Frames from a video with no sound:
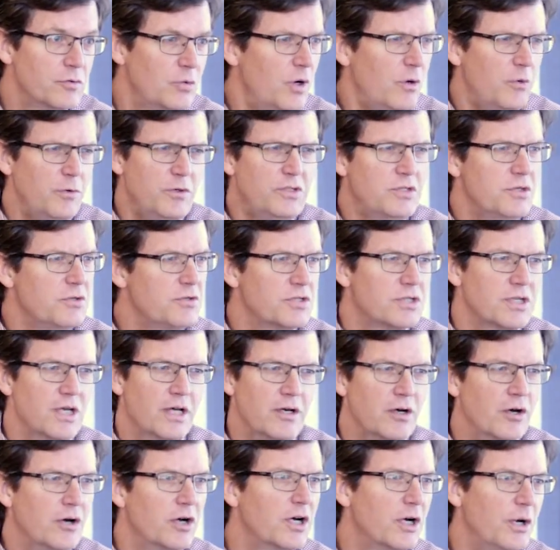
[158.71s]
what would you say
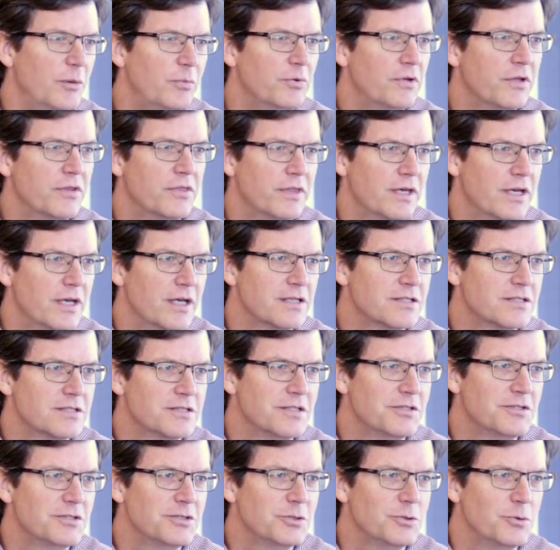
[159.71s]
are a couple of things
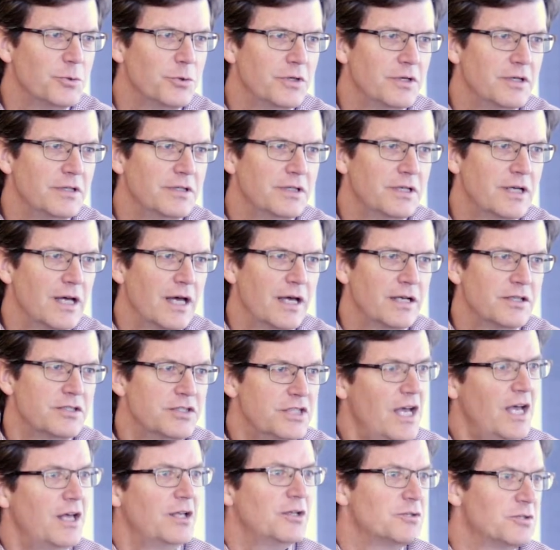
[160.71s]
that you would kind of
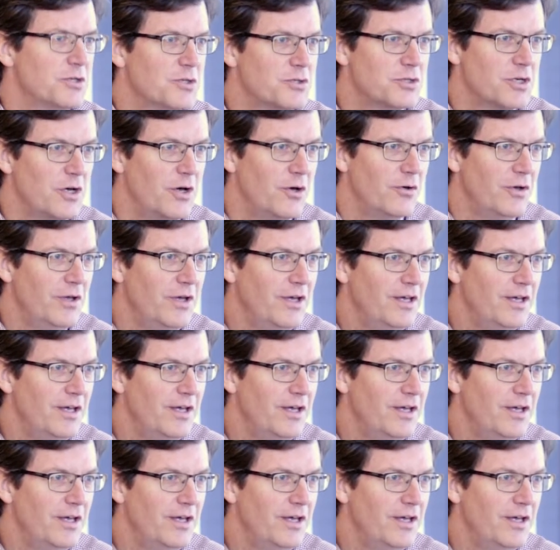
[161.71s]
challenge us on